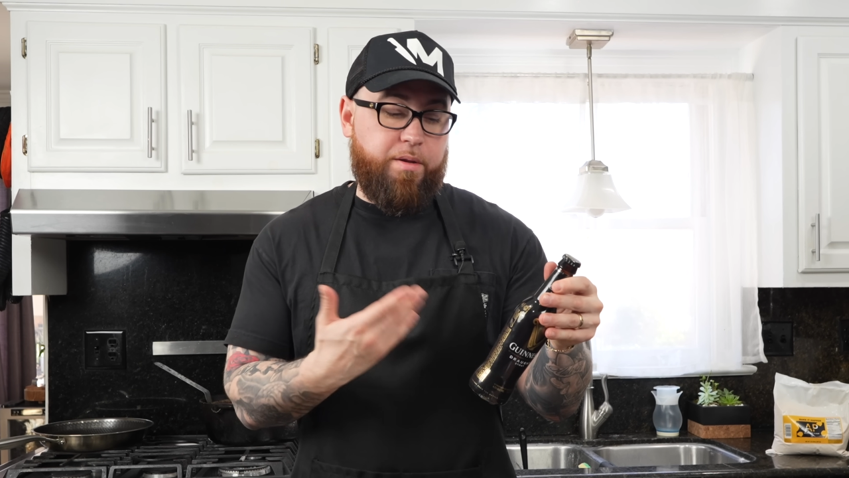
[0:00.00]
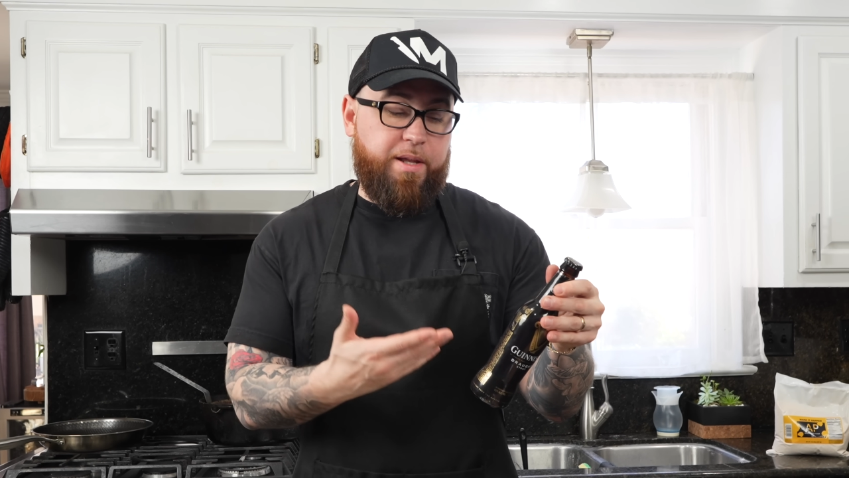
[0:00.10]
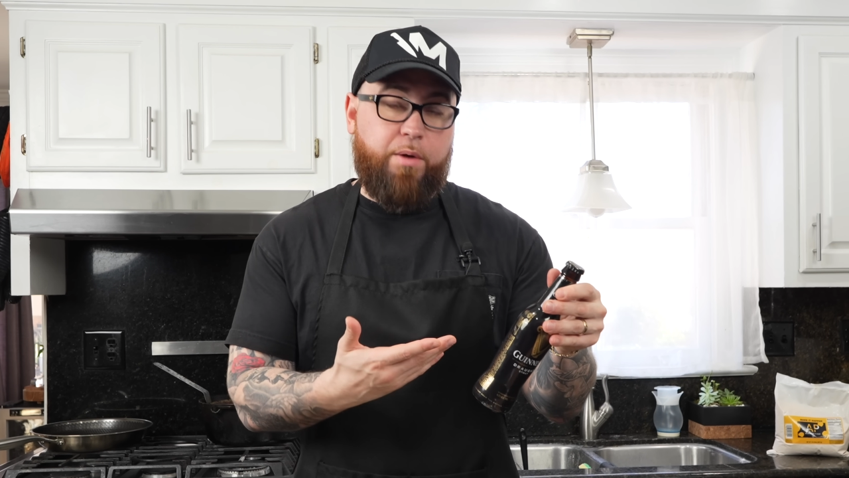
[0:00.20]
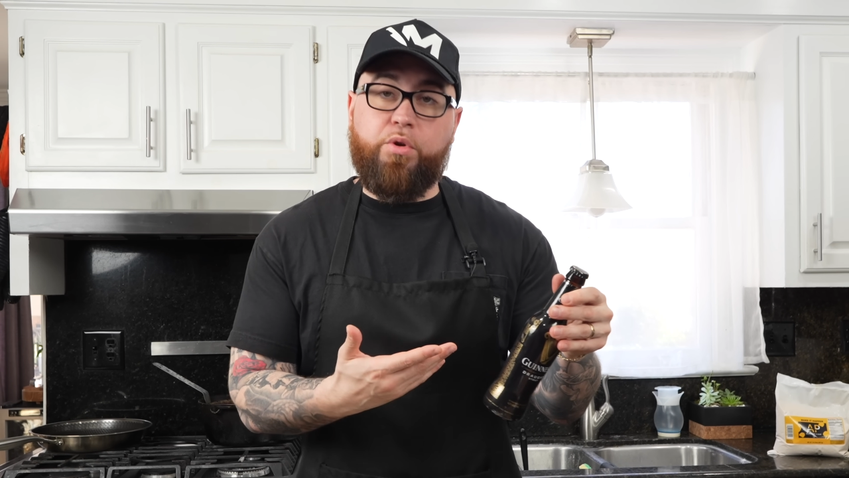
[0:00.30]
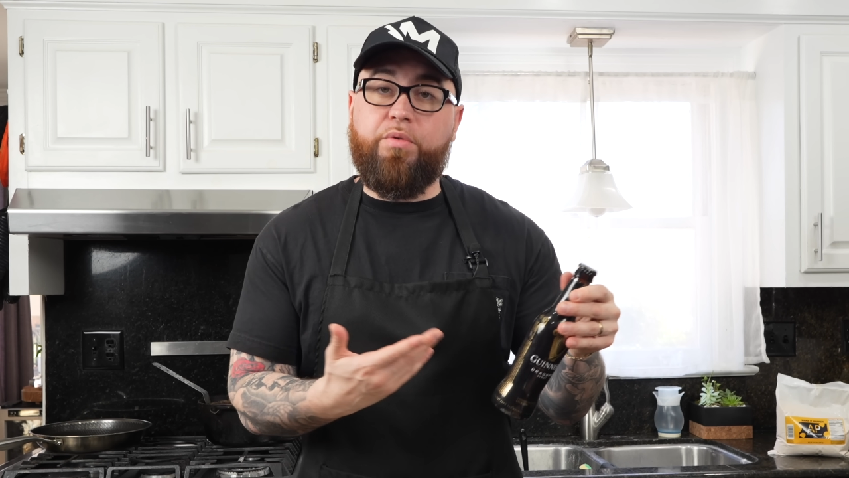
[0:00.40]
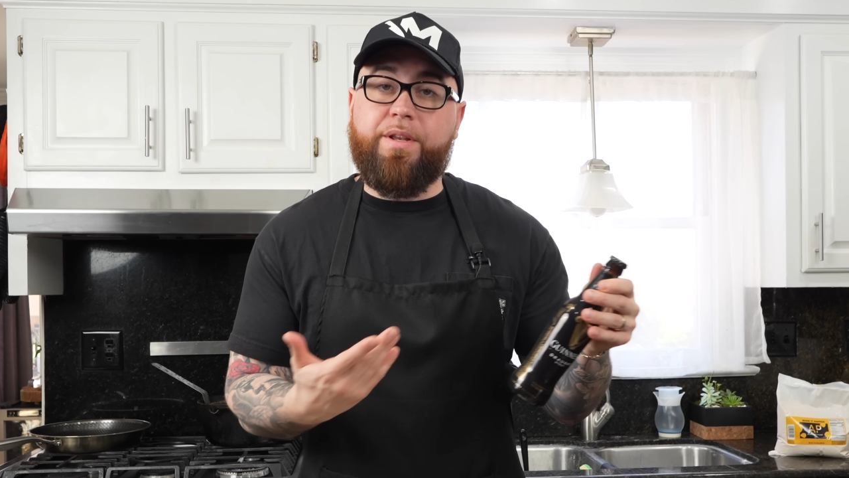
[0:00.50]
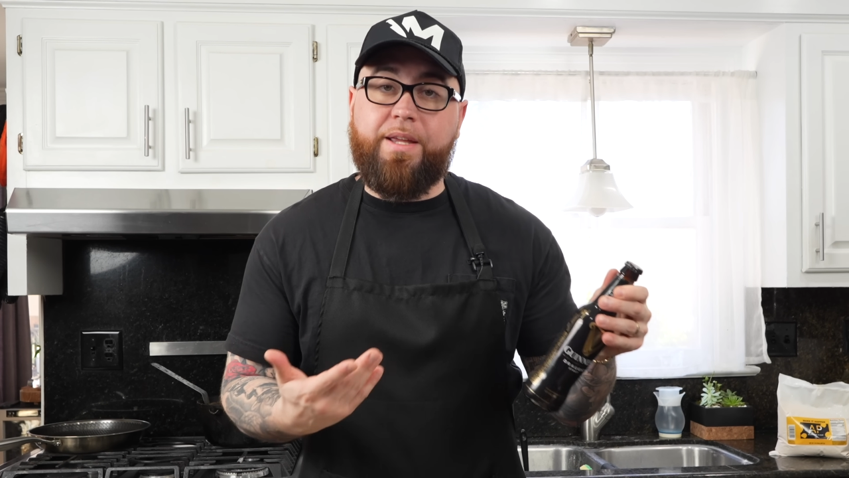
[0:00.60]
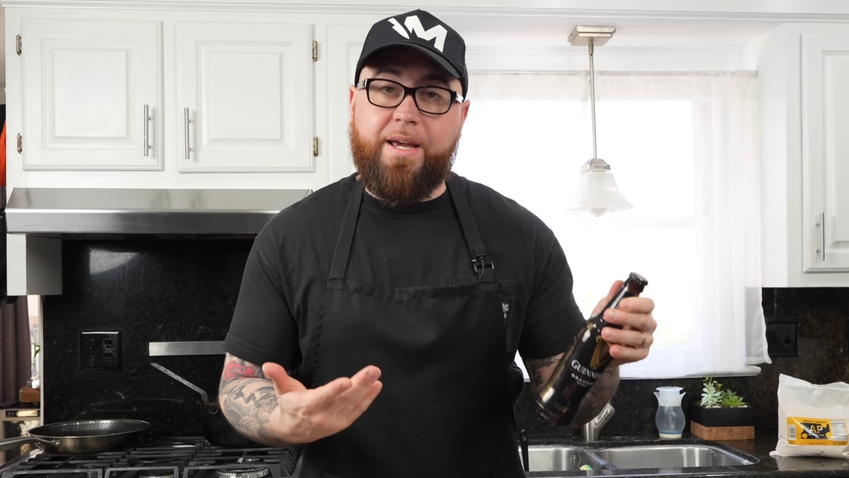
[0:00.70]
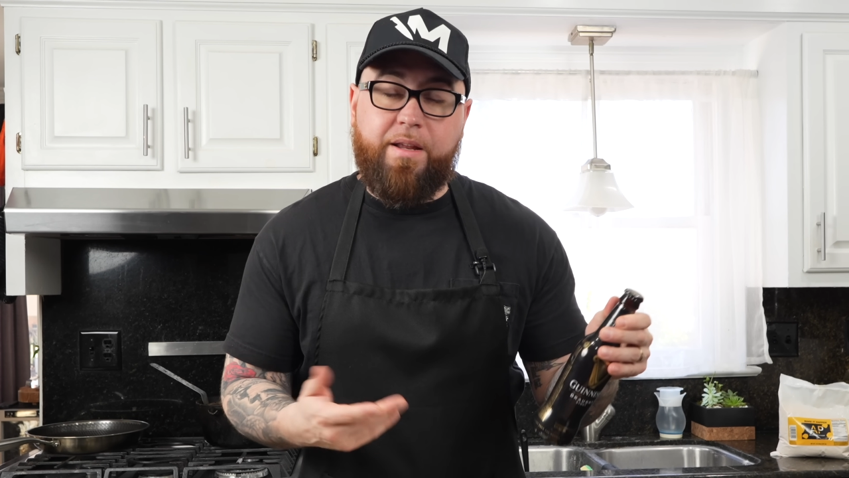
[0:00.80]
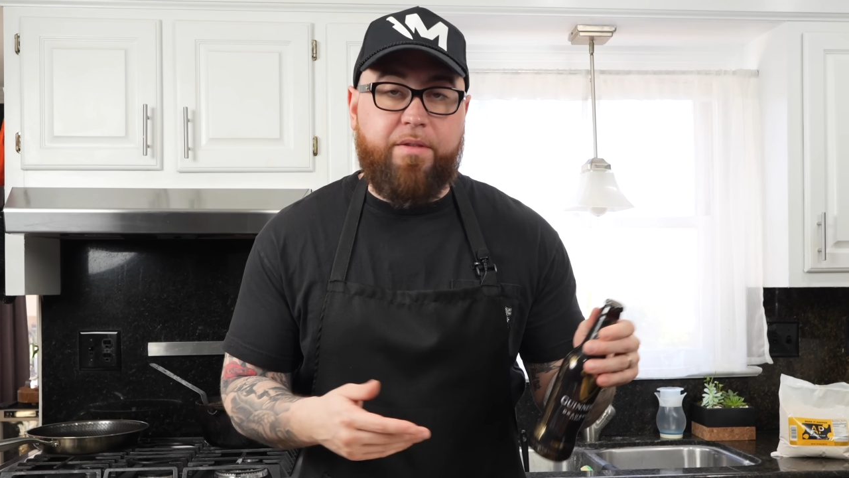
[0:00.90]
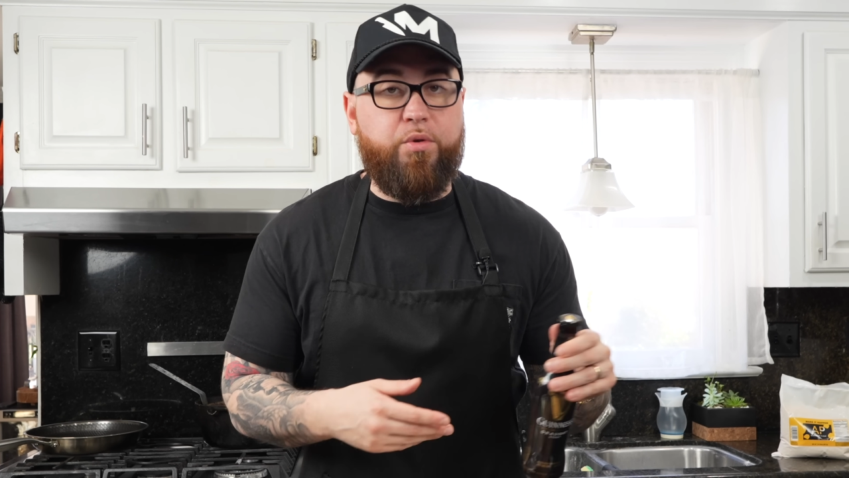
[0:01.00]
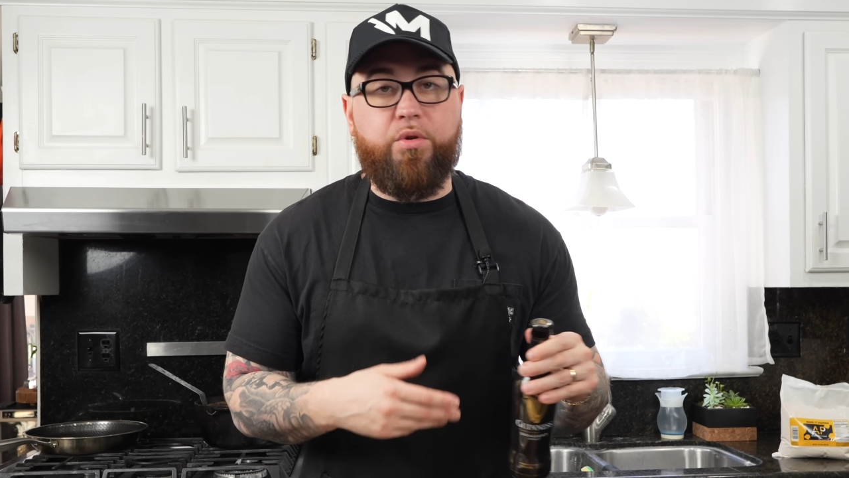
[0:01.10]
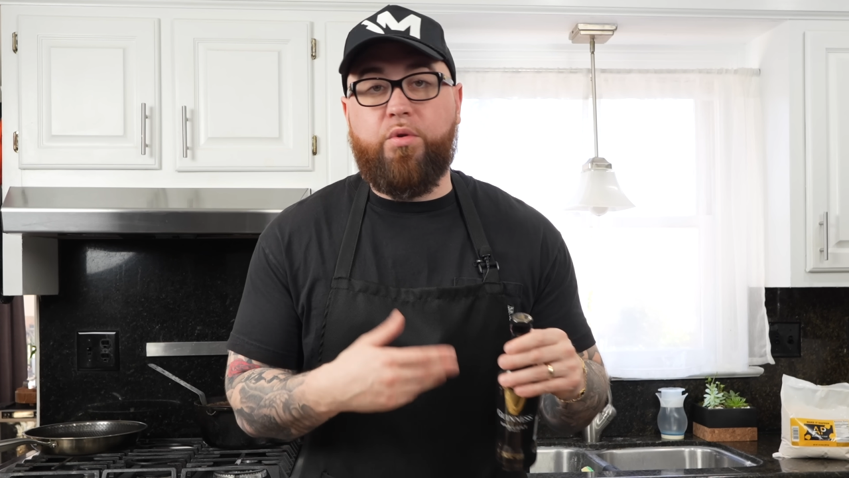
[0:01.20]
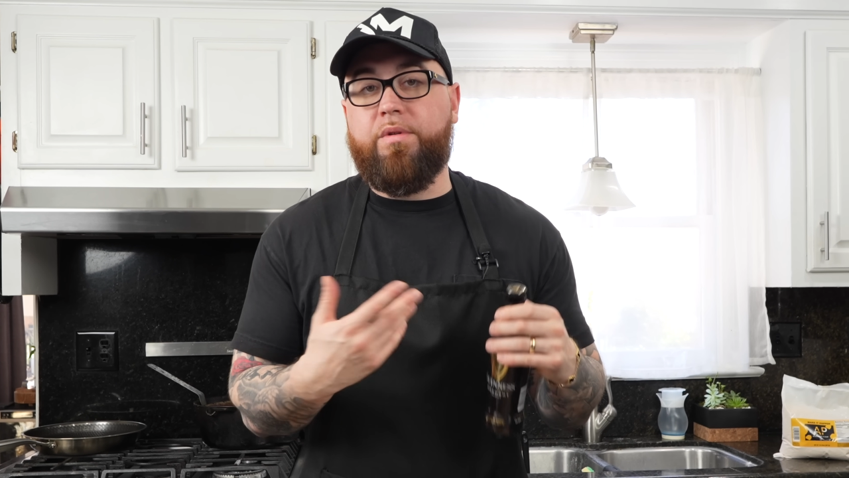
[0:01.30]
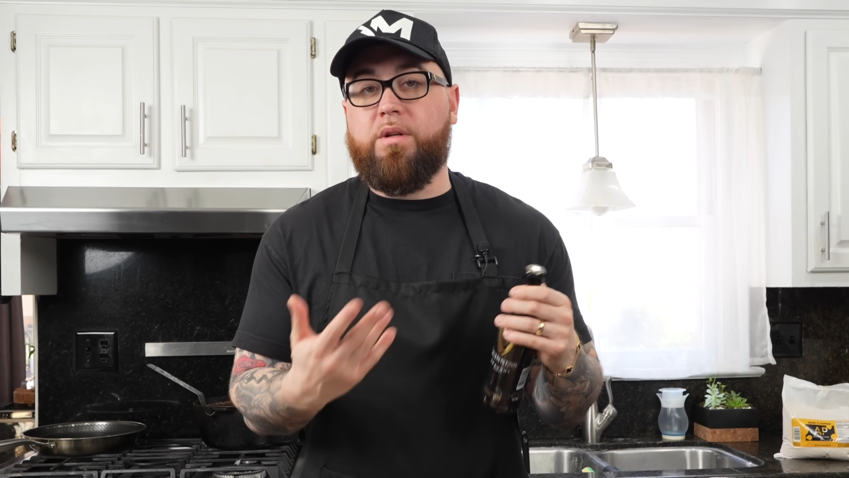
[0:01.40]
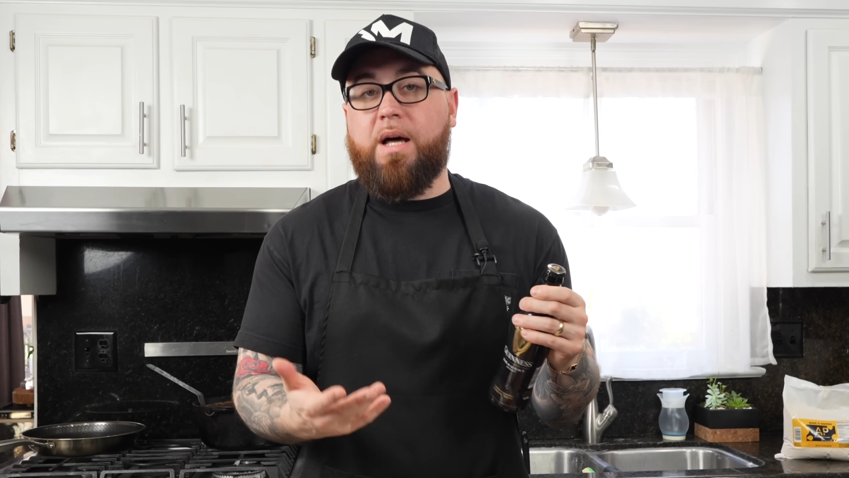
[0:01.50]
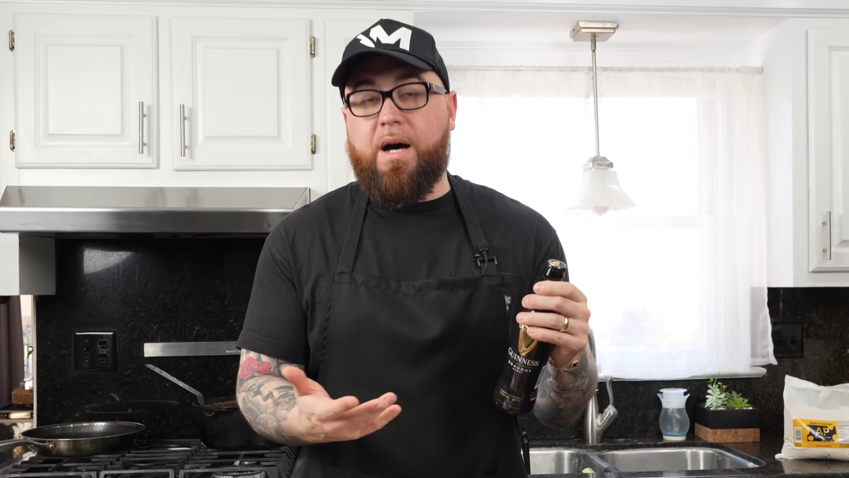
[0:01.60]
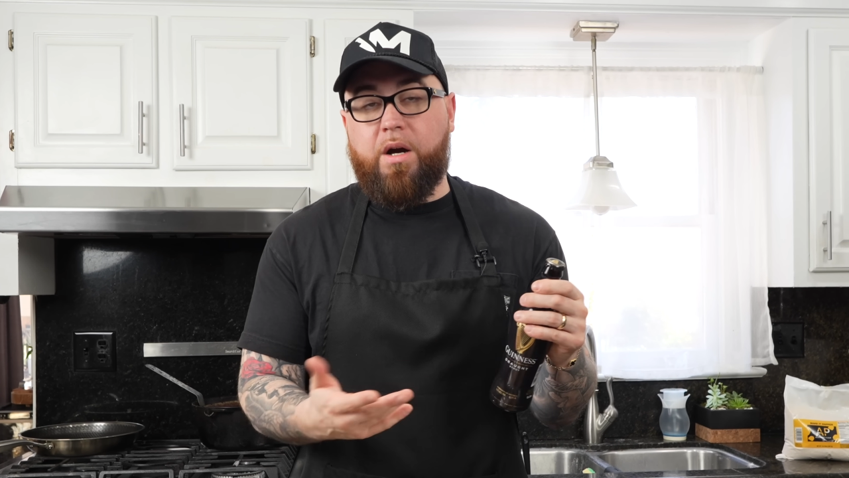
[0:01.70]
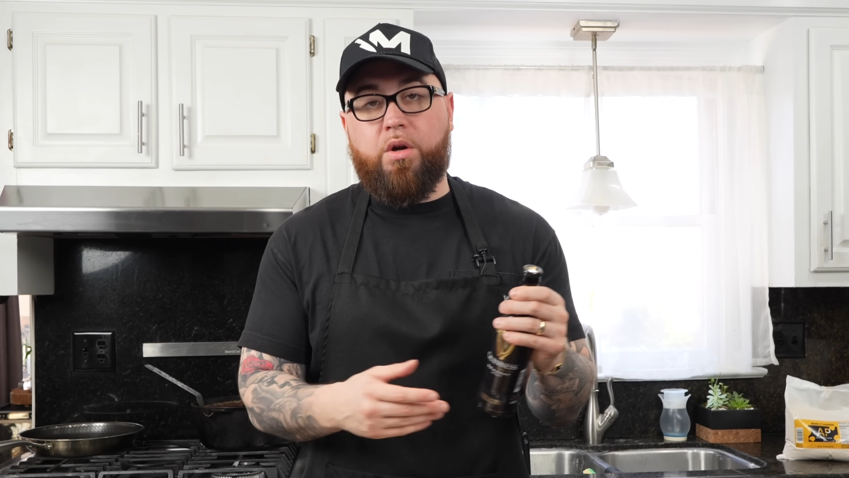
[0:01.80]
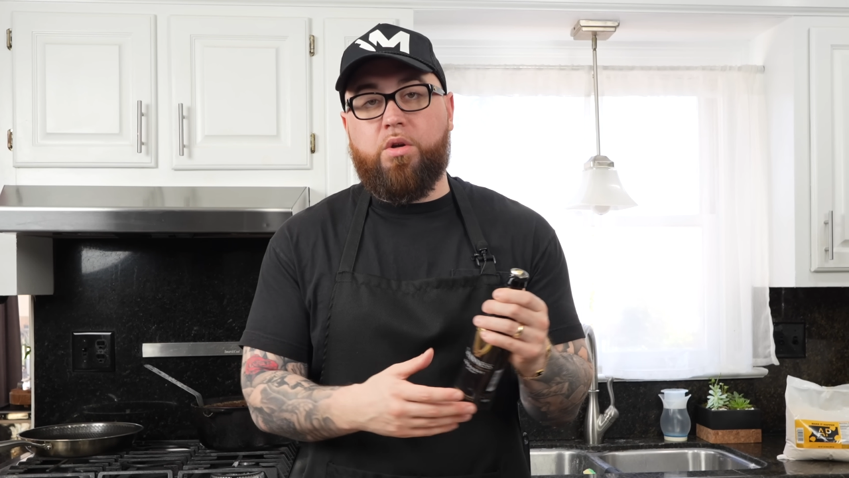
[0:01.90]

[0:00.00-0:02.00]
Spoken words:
Today we're using Guinness. You can use a lager.